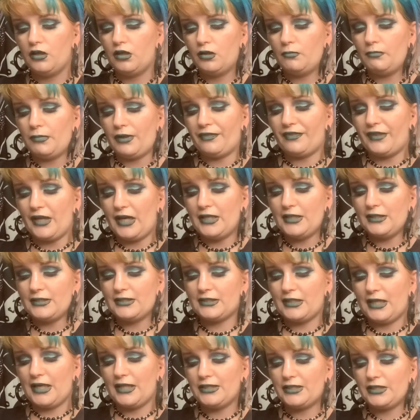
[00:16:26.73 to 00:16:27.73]
but then it
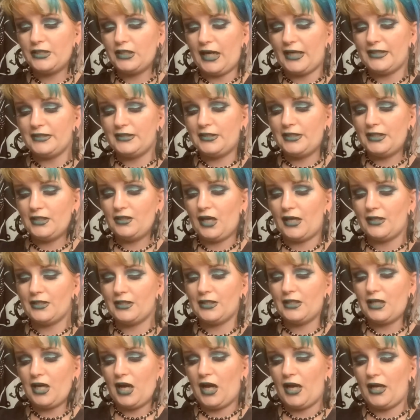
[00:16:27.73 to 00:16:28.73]
says
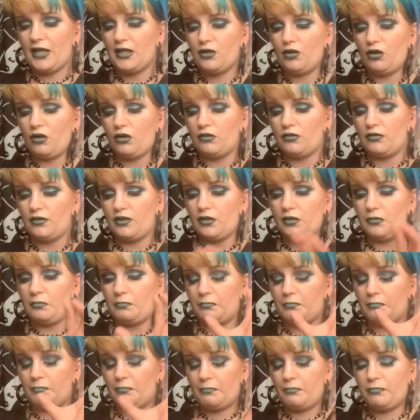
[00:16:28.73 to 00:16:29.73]
19.99 on the
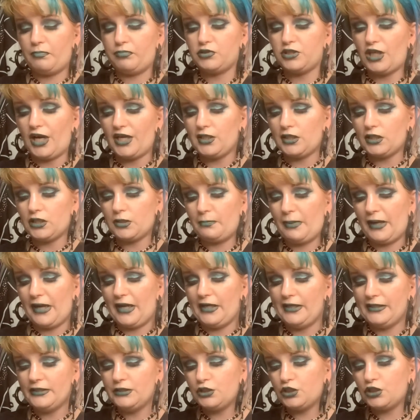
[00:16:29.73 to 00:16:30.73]
product
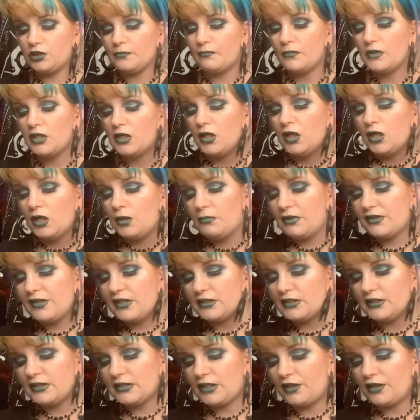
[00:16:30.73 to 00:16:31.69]
page. But this is a